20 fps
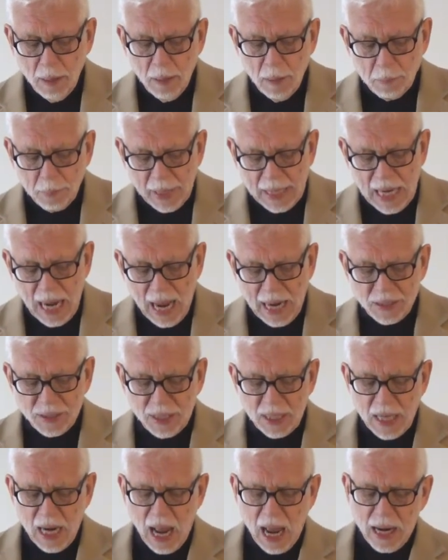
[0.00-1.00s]

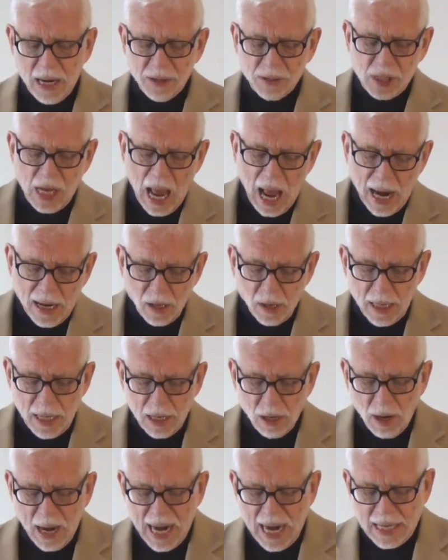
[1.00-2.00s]
PITI is higher
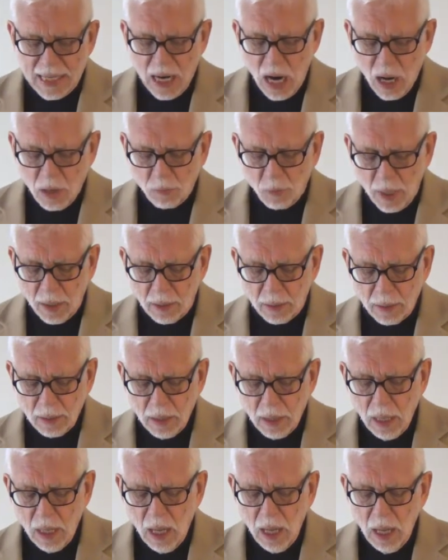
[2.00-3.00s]
here, $800,
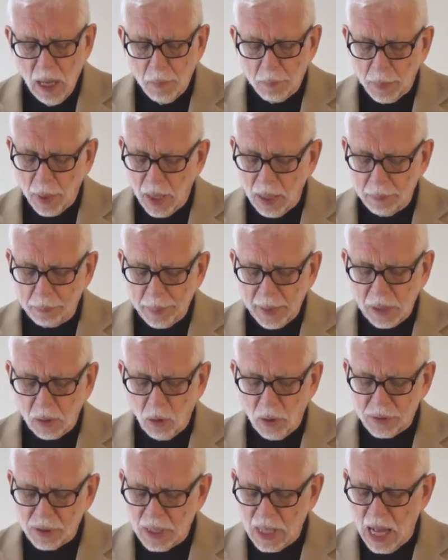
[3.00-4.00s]
but
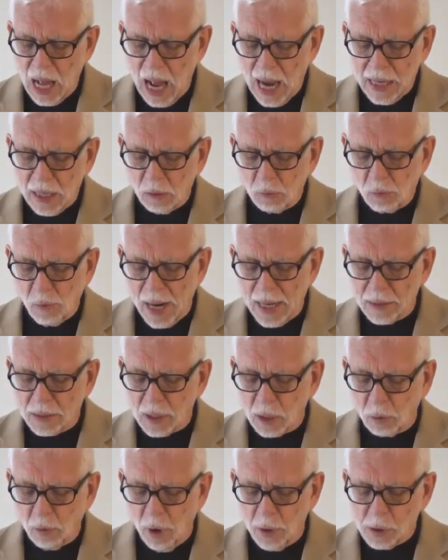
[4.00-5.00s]
because of the higher rent,
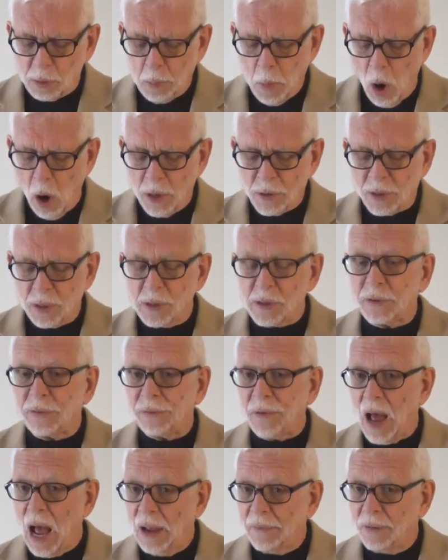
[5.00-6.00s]
the gross margin is
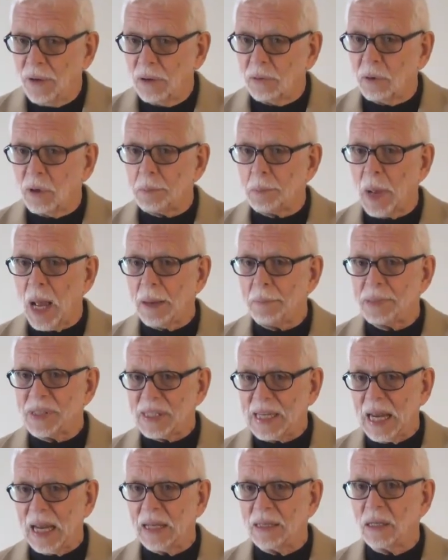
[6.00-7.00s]
$500. My
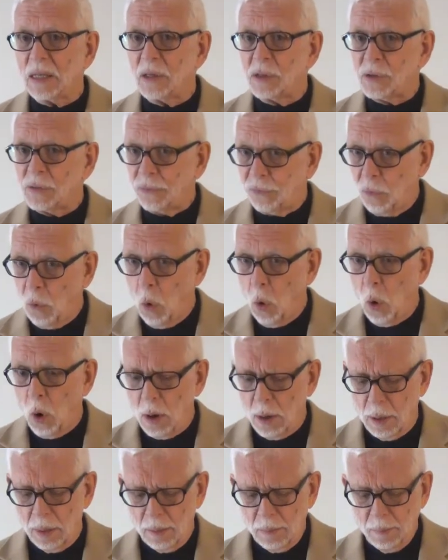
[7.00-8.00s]
standard is
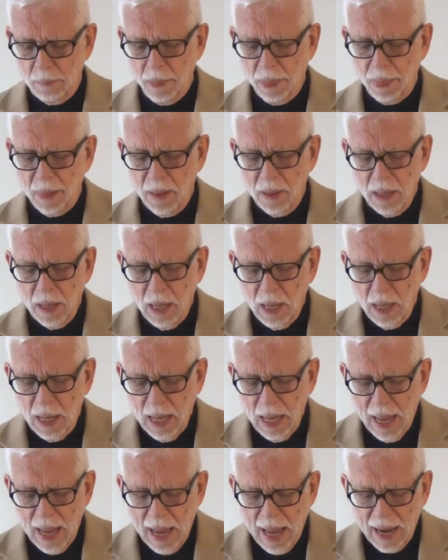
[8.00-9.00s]
$400.
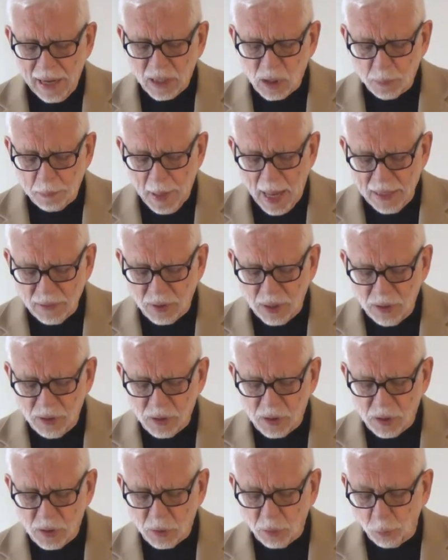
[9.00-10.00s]

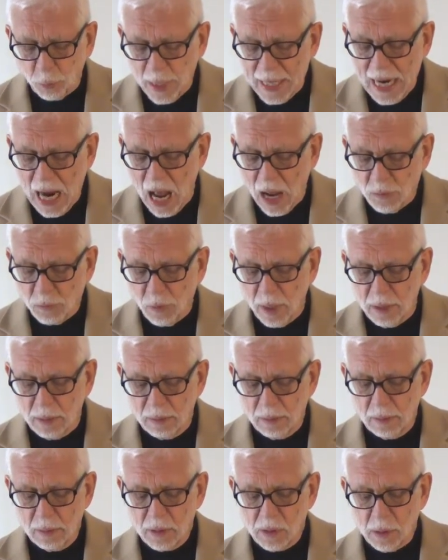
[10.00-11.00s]
Expenses
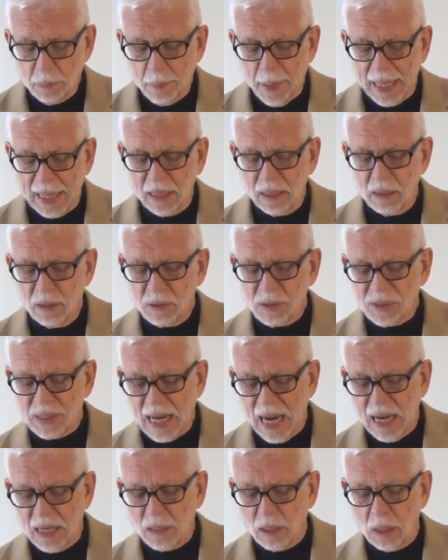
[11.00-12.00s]
$300. It's a big
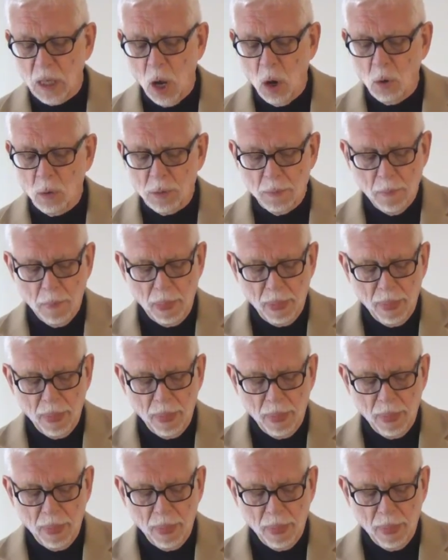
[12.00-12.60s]
standalone,